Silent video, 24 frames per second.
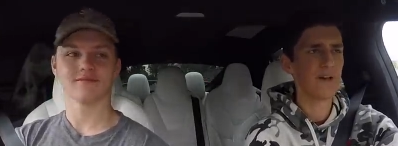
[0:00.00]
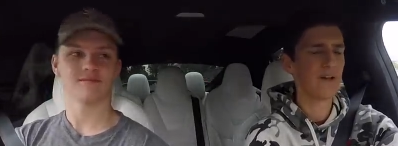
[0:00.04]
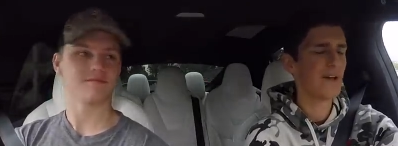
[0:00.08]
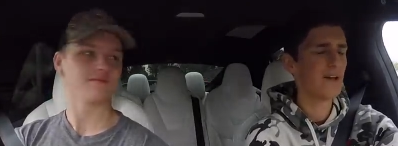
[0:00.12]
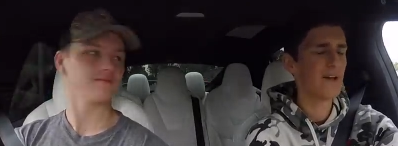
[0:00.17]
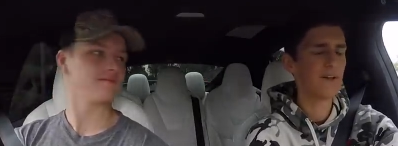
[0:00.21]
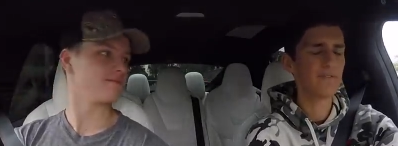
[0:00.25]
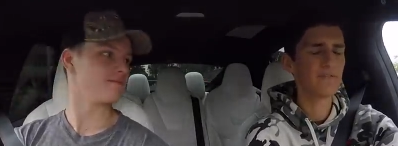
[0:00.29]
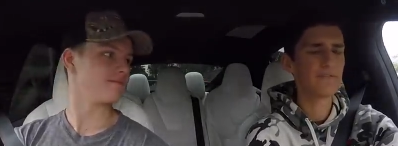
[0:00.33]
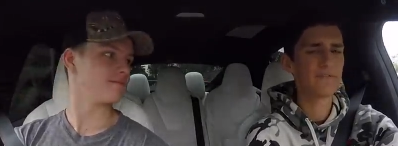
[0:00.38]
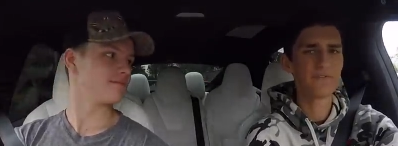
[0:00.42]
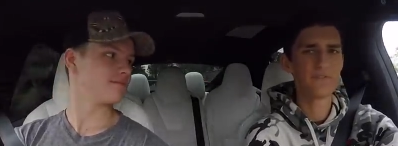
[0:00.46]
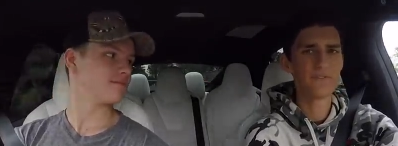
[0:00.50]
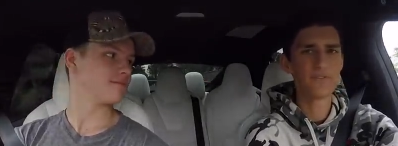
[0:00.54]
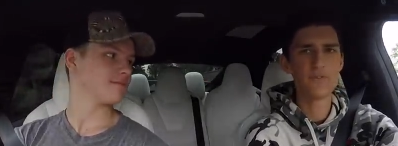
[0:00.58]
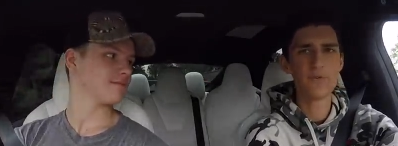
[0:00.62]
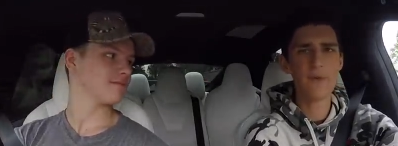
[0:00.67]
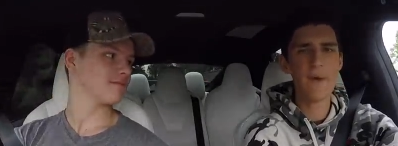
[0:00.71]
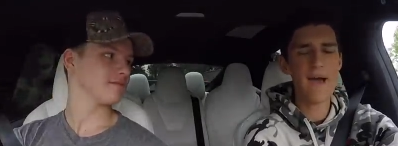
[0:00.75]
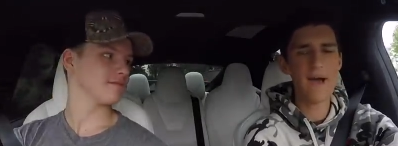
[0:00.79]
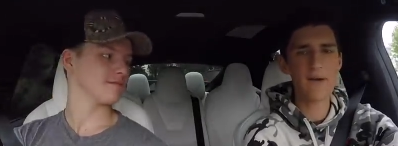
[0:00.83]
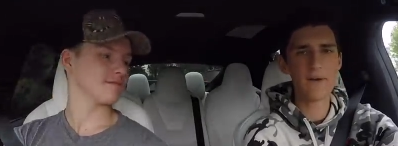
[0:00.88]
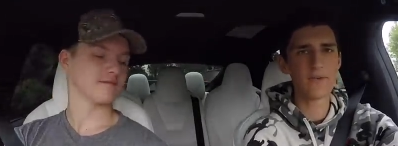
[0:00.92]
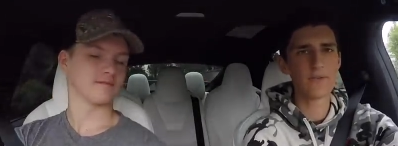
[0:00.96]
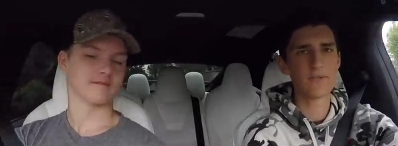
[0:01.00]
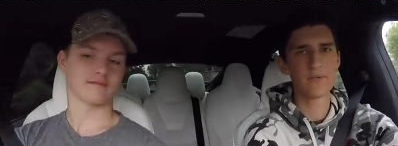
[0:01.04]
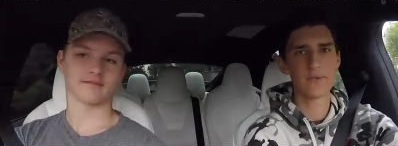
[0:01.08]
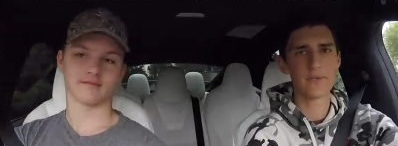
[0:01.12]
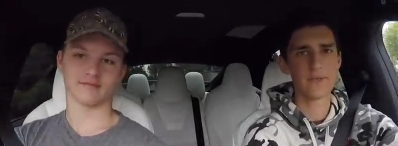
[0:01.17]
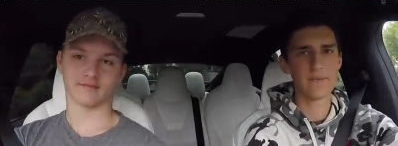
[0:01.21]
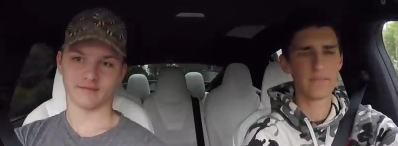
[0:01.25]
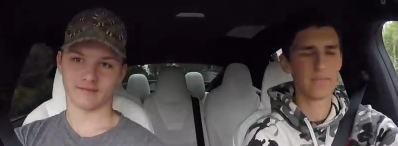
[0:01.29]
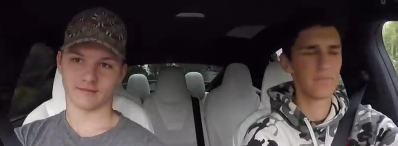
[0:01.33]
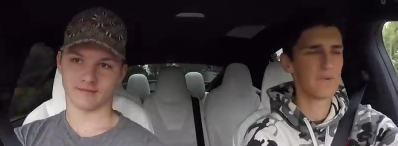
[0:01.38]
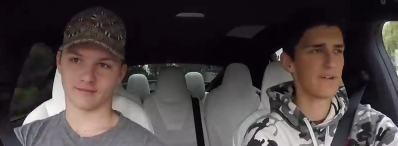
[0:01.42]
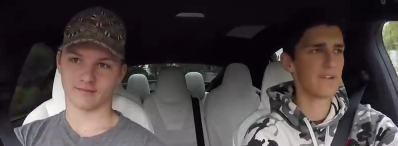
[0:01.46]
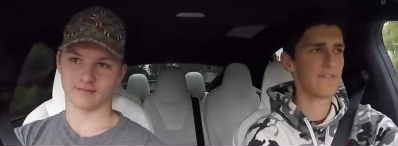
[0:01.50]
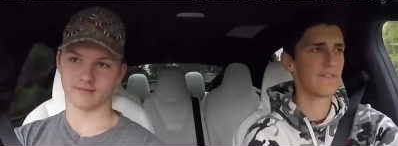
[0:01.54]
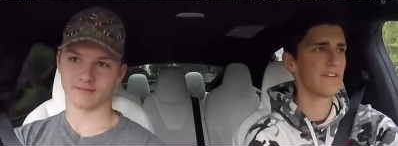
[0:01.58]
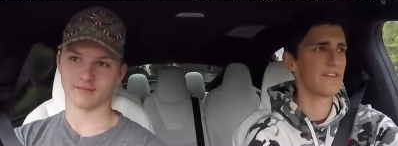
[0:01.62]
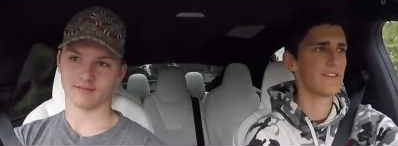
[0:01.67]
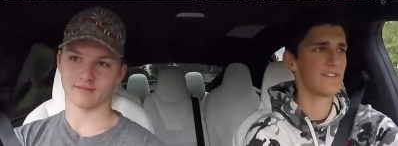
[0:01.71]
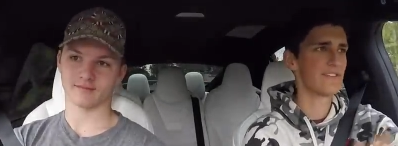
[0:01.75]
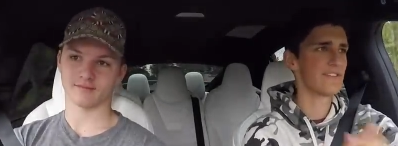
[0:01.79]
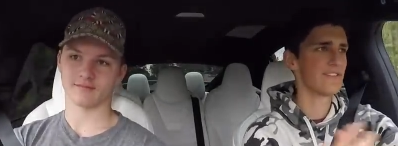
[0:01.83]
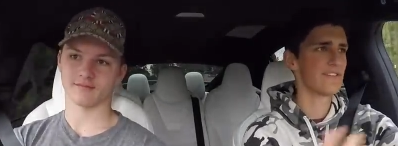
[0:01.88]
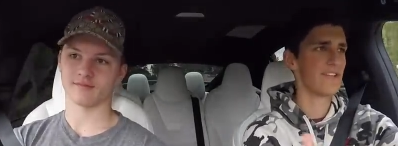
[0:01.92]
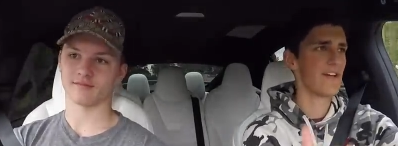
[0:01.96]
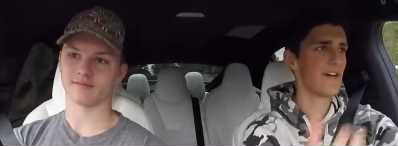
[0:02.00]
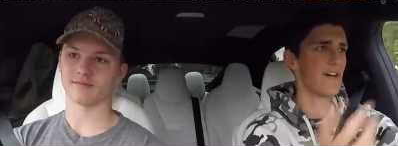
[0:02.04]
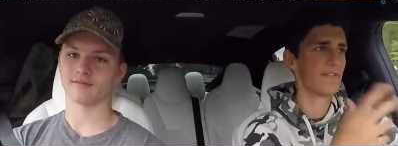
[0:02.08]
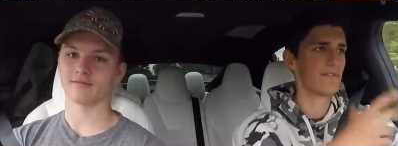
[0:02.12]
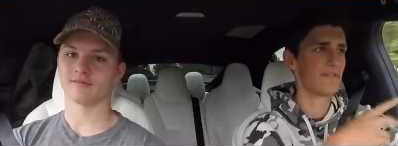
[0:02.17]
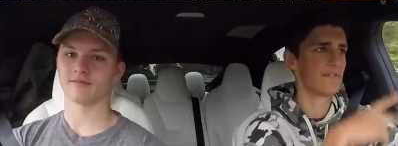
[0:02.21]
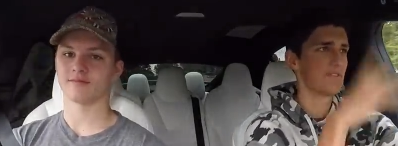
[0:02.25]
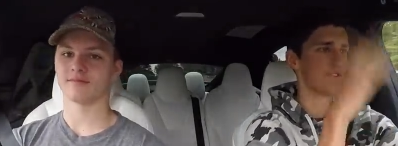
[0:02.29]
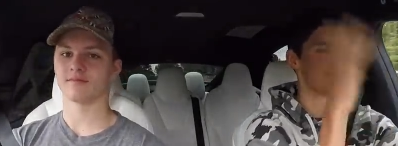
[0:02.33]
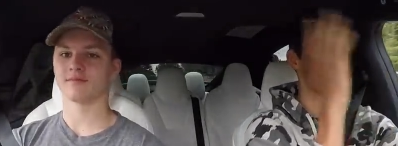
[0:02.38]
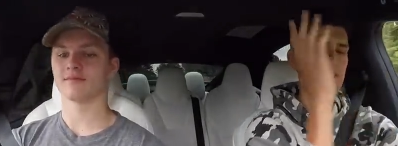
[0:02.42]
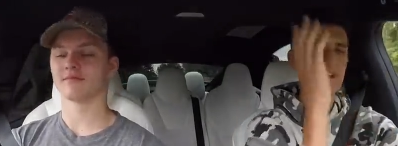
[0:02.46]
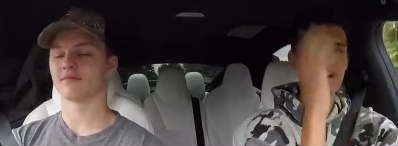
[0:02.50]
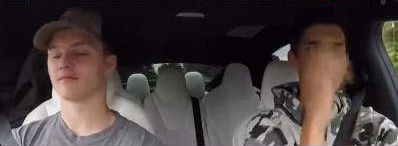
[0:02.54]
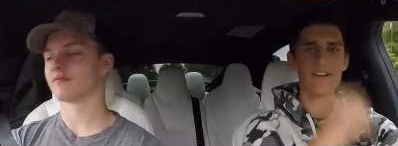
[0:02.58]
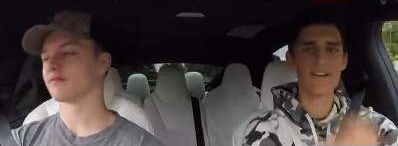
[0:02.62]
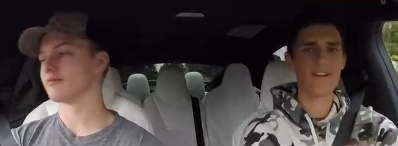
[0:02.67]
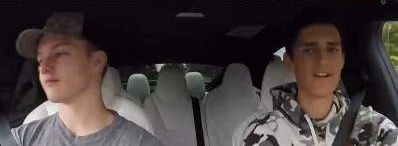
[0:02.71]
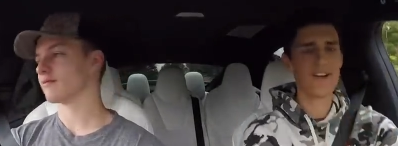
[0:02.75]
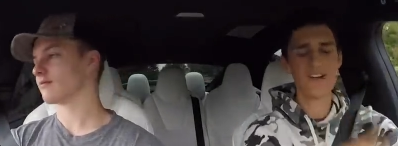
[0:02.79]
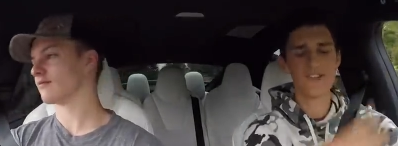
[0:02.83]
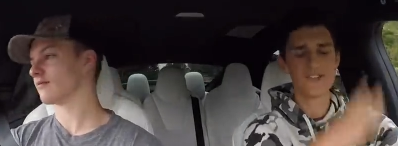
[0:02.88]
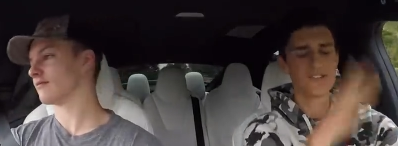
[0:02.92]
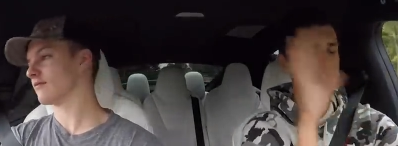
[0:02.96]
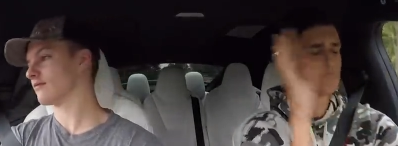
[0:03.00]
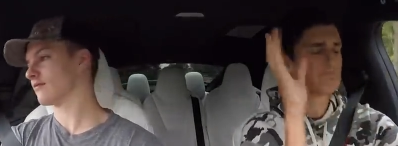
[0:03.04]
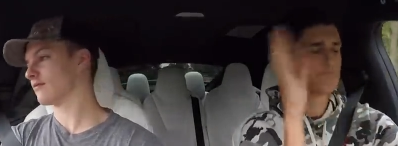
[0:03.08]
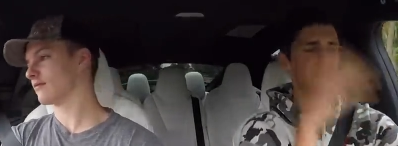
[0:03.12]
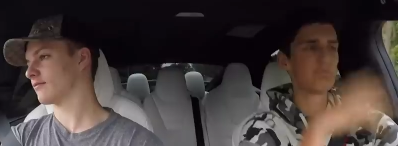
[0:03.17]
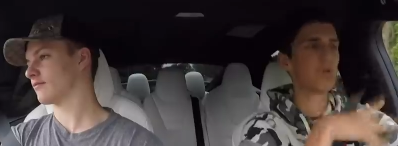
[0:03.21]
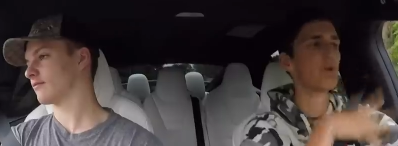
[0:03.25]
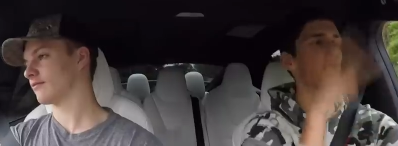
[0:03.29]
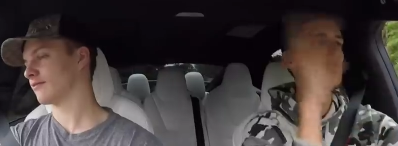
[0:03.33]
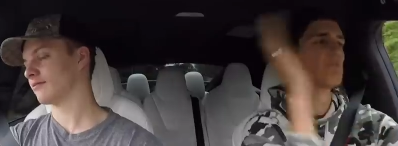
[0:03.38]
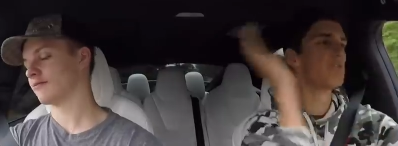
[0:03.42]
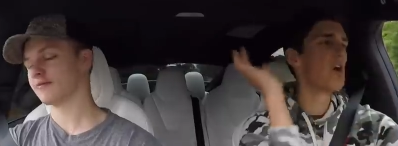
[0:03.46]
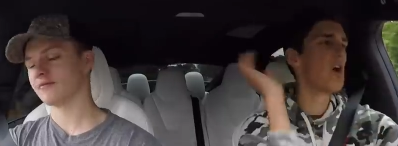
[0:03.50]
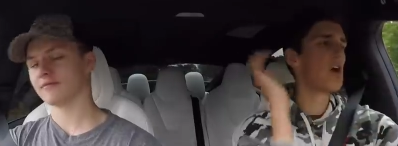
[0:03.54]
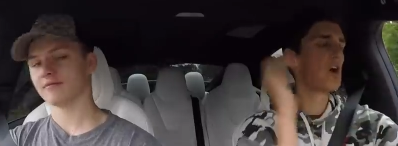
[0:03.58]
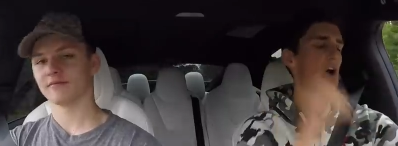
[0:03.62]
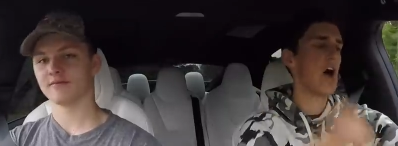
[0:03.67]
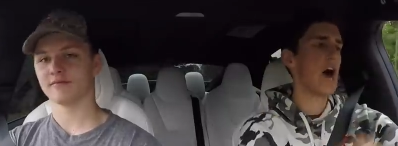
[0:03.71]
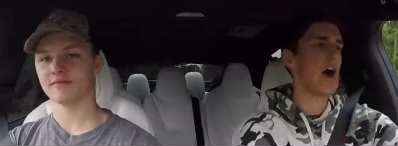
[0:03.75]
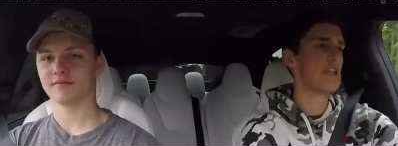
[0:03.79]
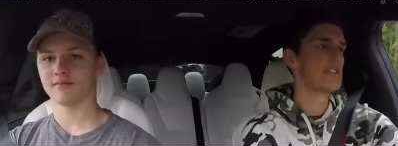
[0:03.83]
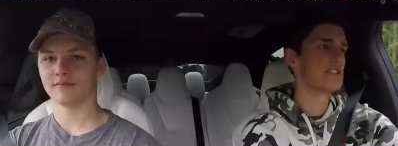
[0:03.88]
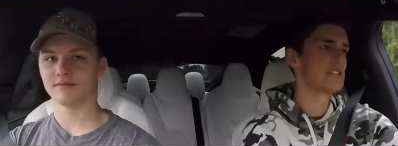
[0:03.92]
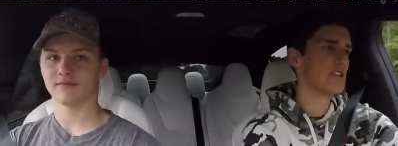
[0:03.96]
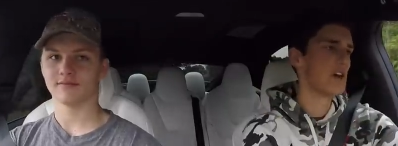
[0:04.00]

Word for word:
Speaker 1: of two hours worth of previous stuff for JR Garage and poof, all gone.